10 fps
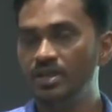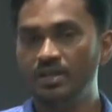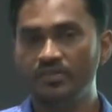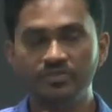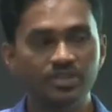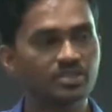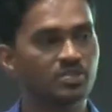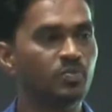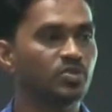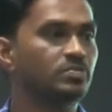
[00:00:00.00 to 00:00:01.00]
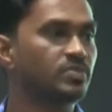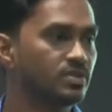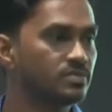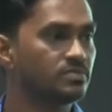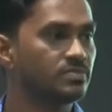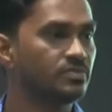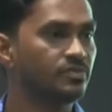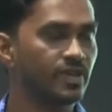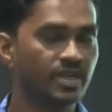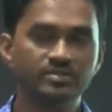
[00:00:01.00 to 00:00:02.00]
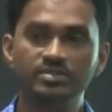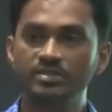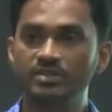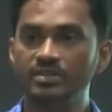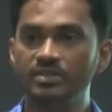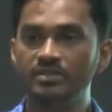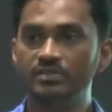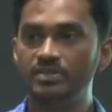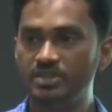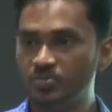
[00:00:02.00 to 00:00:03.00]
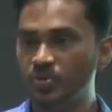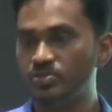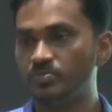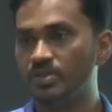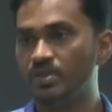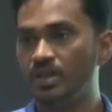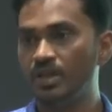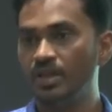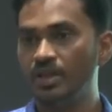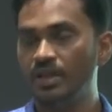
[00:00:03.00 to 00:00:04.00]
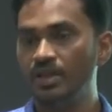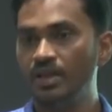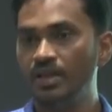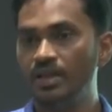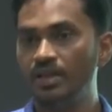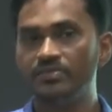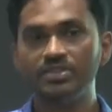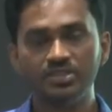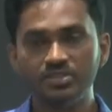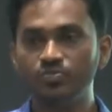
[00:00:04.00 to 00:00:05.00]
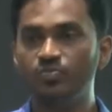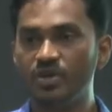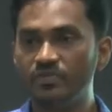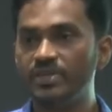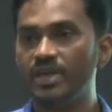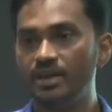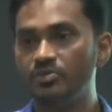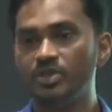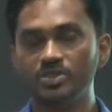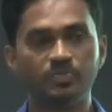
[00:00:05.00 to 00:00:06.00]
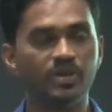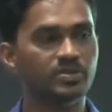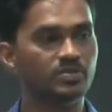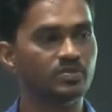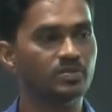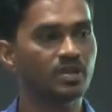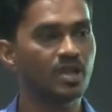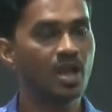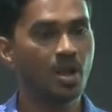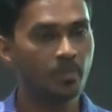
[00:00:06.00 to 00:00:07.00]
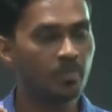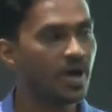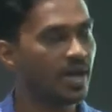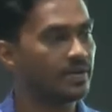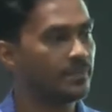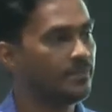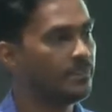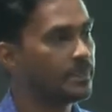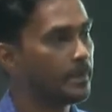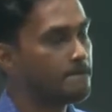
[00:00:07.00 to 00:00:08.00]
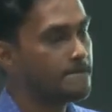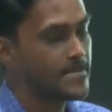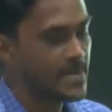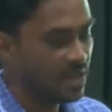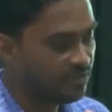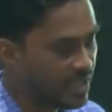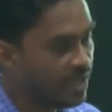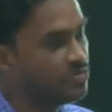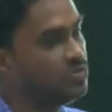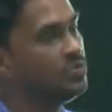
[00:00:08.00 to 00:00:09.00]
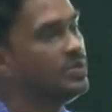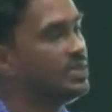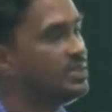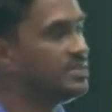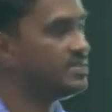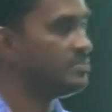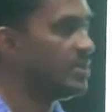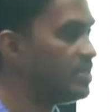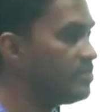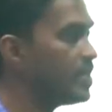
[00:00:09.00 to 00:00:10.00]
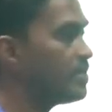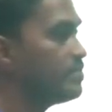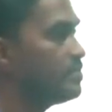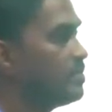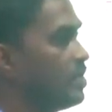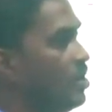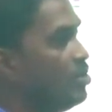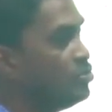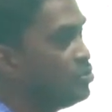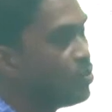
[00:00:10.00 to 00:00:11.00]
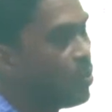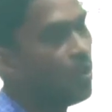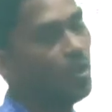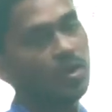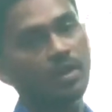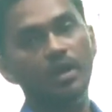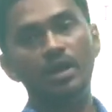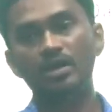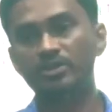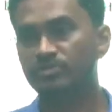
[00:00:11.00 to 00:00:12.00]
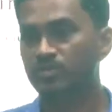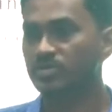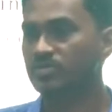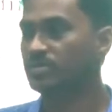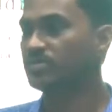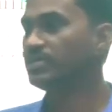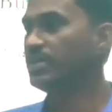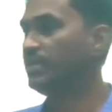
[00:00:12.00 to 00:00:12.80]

And this is possible, friends. This is possible. And this is what we have to aspire to. But we have to do it in a systematic way. You all are influencers.